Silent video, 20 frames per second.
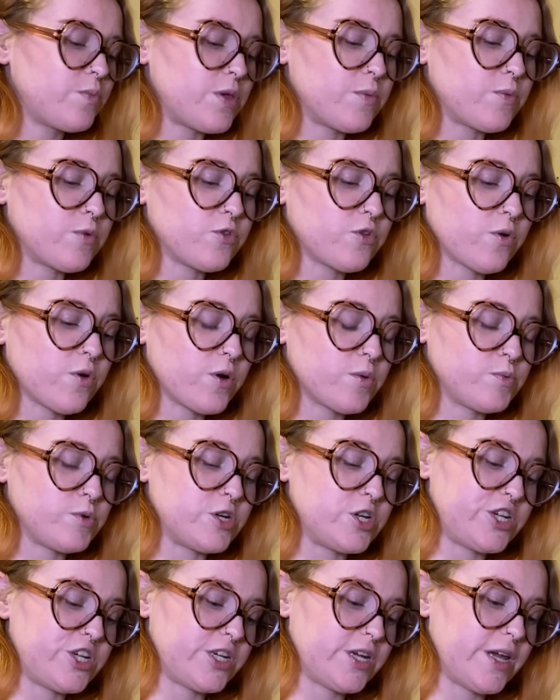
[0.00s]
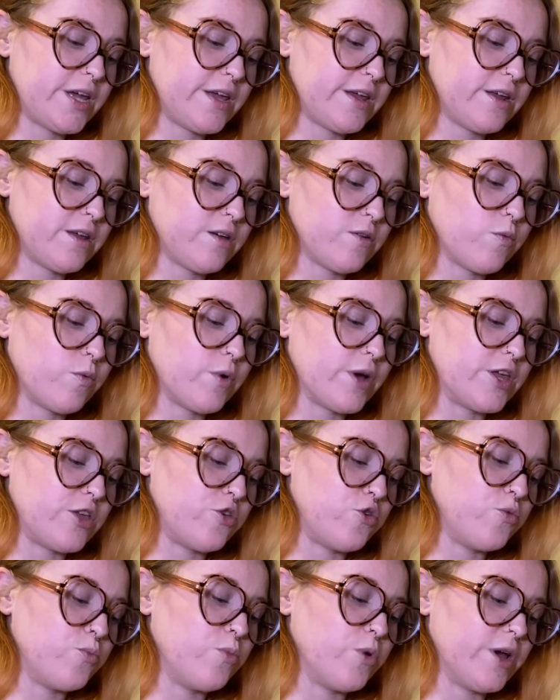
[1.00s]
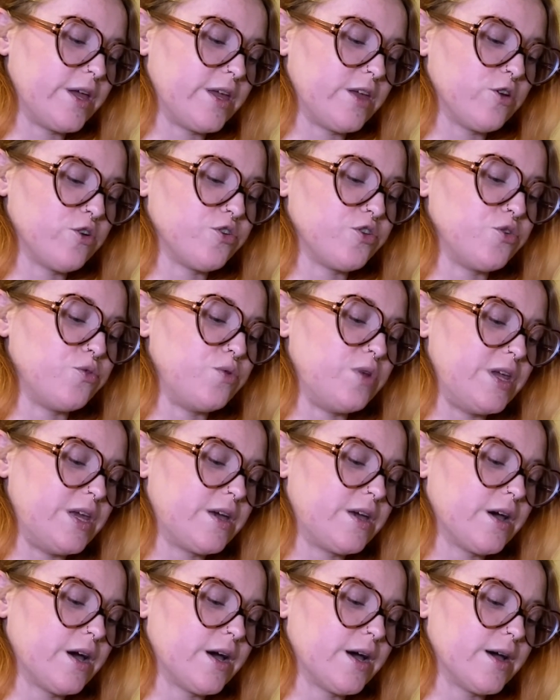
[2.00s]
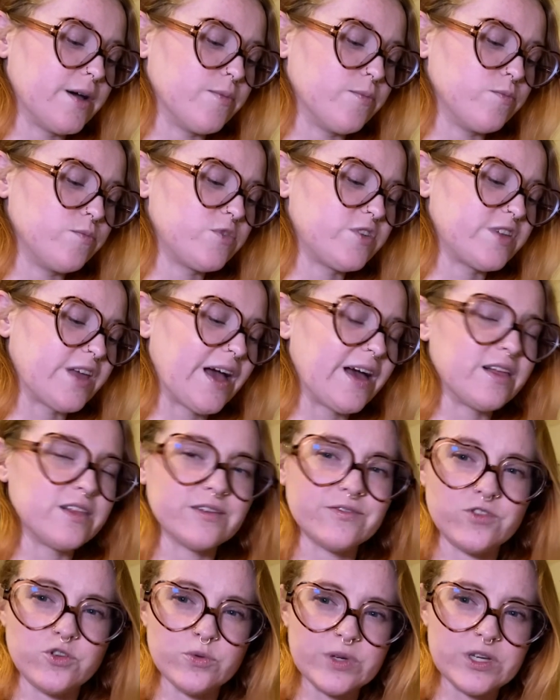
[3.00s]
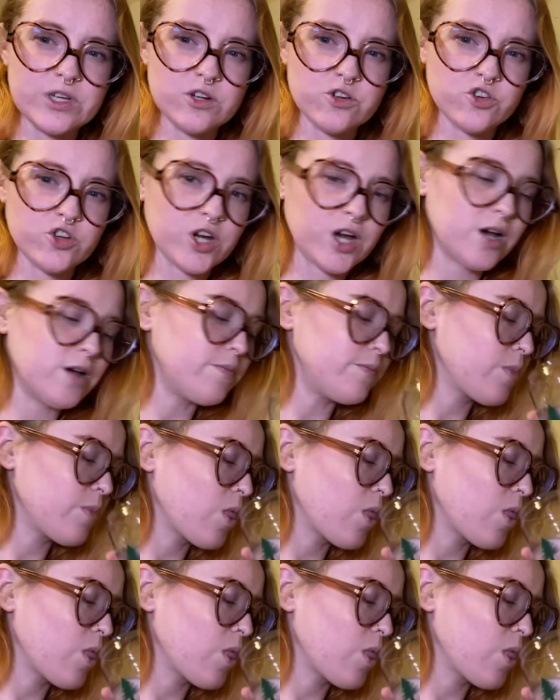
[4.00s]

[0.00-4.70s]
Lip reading: people don't appreciate what you bring, your unique style of doing your job.